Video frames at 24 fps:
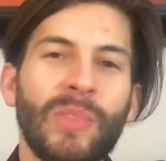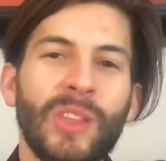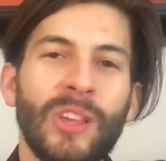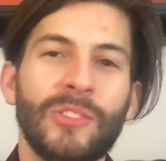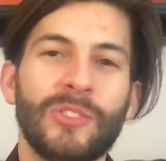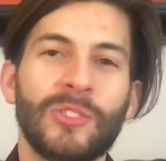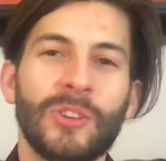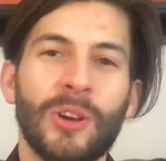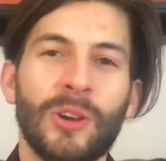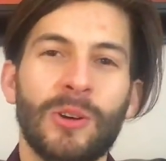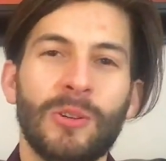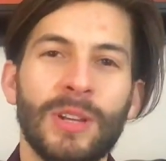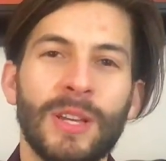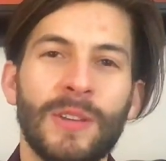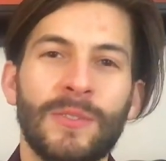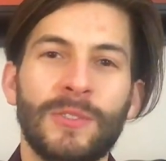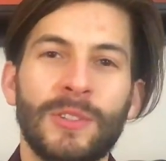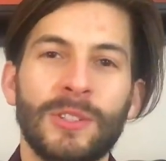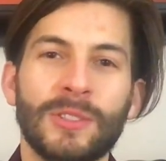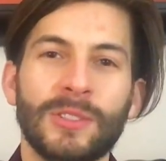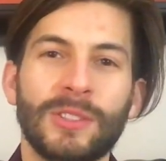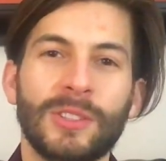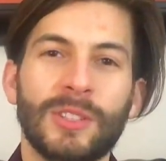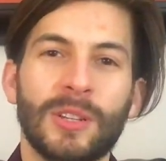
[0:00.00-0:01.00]
So if
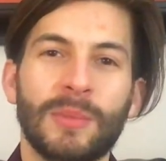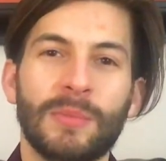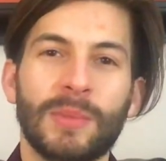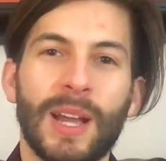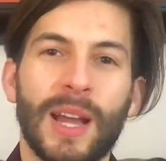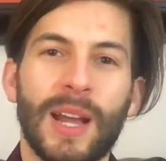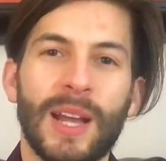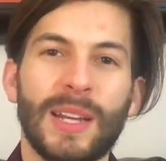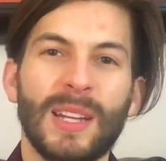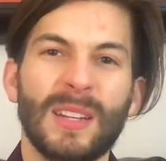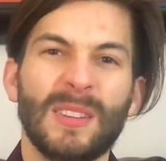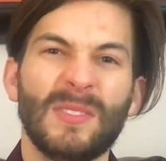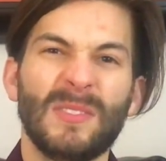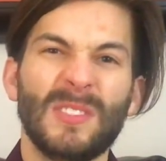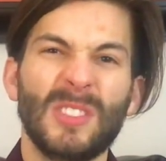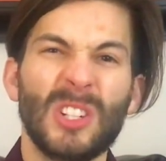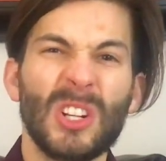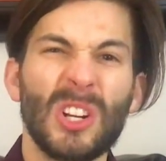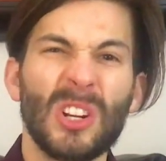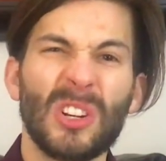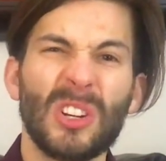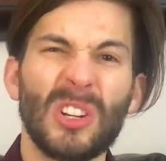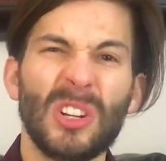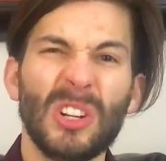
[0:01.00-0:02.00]
you're some kind of
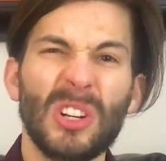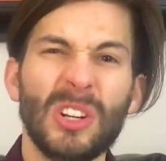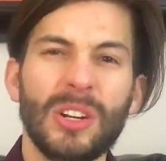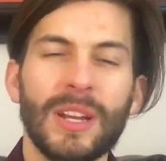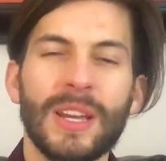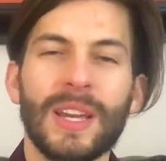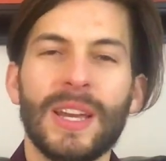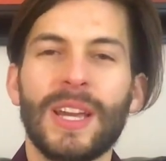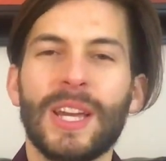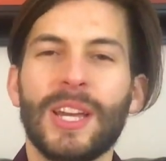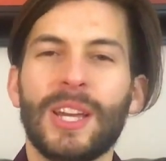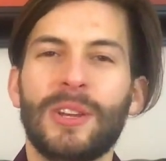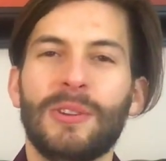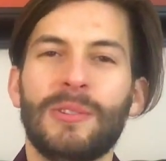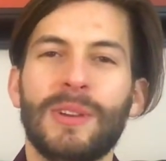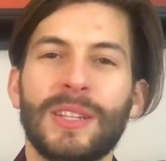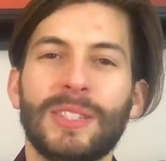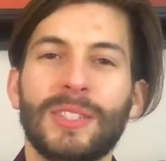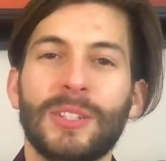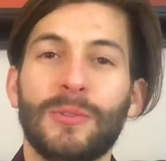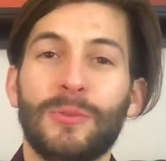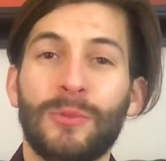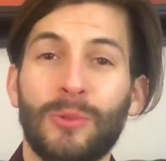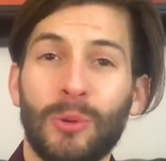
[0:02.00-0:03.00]
nerd who
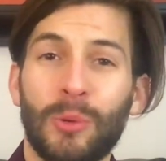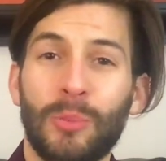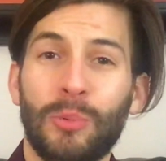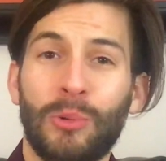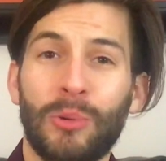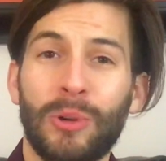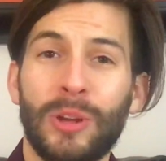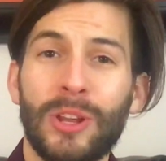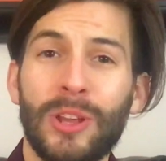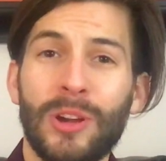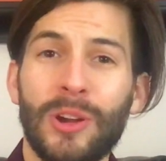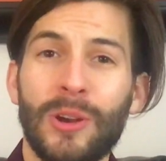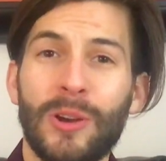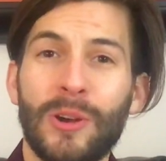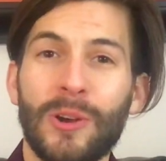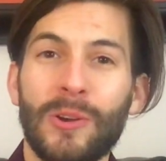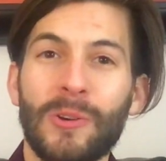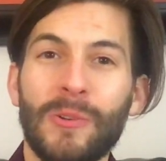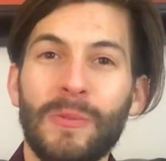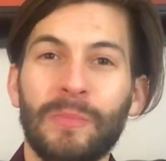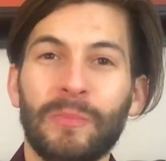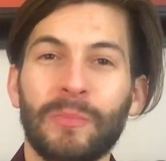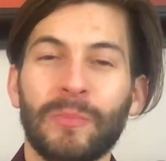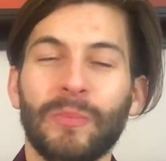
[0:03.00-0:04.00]
has a
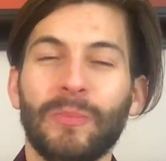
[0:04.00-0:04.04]
4.0,